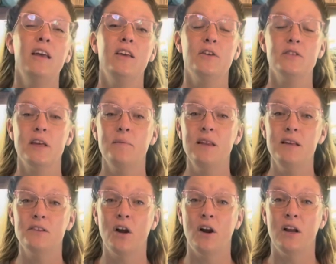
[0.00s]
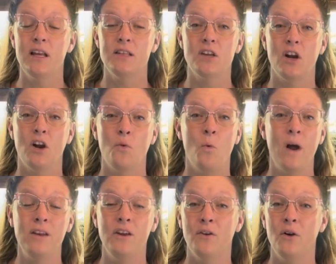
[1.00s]
You know, some of these gardens are
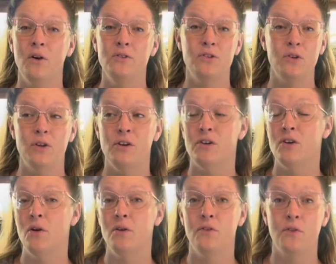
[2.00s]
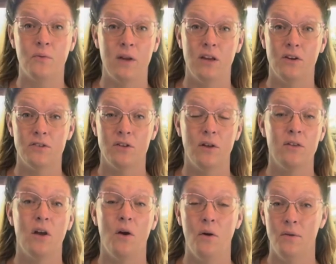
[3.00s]
1 year old, 2 year old, 3 years old.
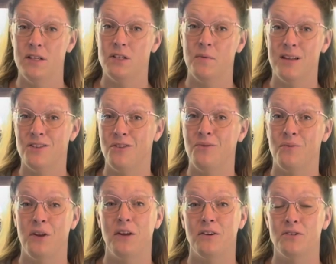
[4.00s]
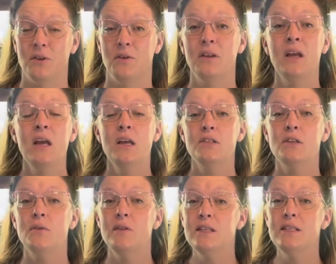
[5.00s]
The oldest ones are 3 years old.
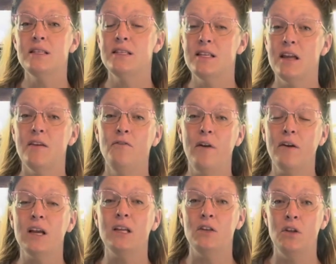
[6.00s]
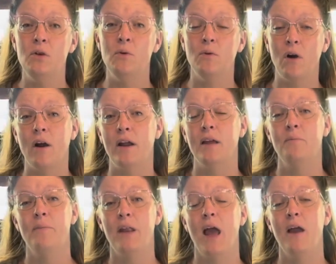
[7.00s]
So this is still a very new garden,
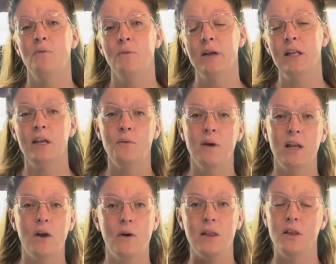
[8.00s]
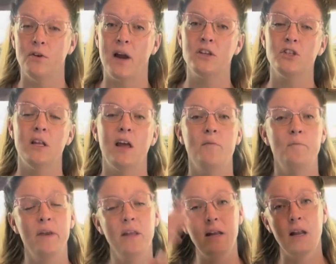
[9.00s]
but I really want to go in the direction of
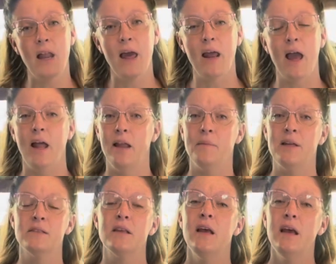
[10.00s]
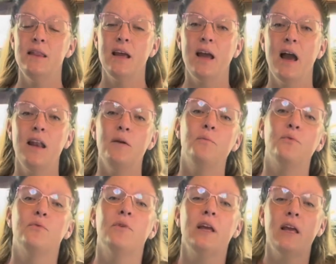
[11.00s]
building a lot of elements that kind of
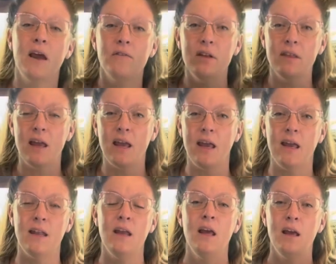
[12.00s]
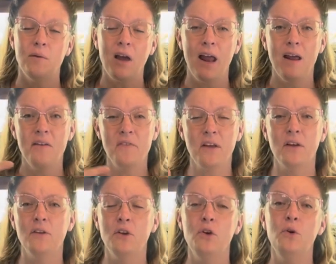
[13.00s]
bring everything in, kind of have a
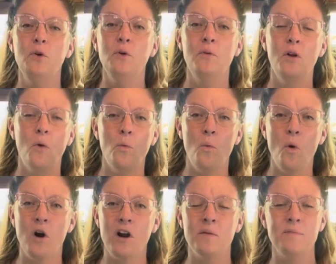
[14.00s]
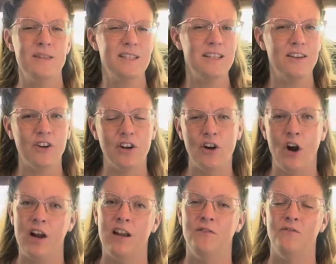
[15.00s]
cocoon, warm, secret
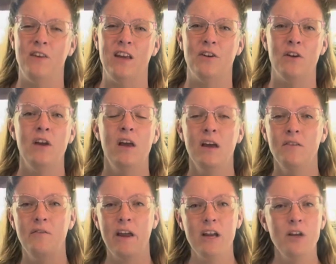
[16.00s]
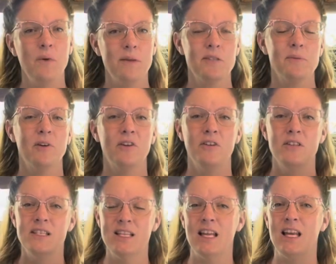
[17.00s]
garden feel, very whimsical,
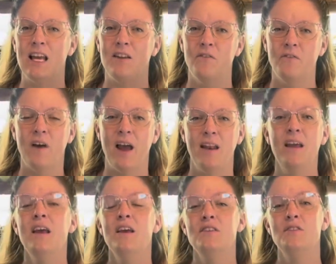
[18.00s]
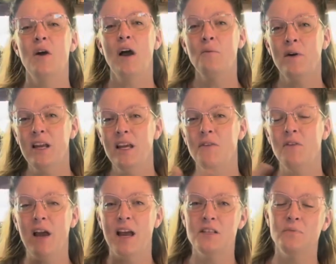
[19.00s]
silly, and fun. So I want to give you
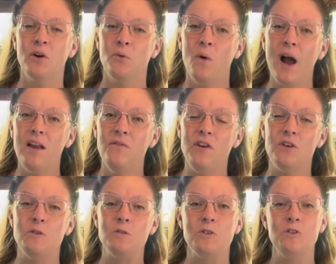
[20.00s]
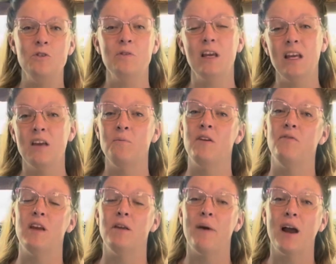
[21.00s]
guys more wide views so you can give me
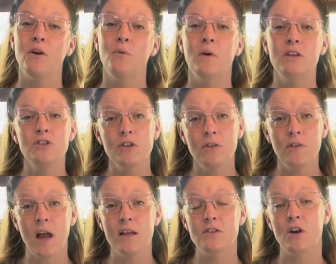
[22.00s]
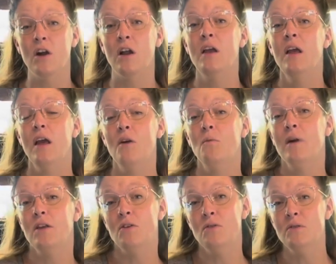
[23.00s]
feedback on what your thoughts are and
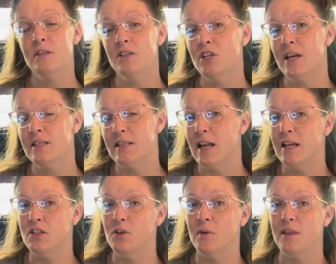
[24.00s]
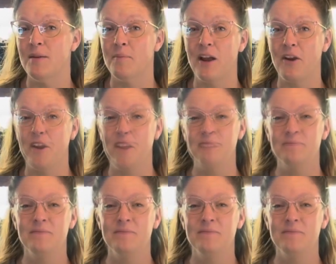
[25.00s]
what you suggest that I do within my garden.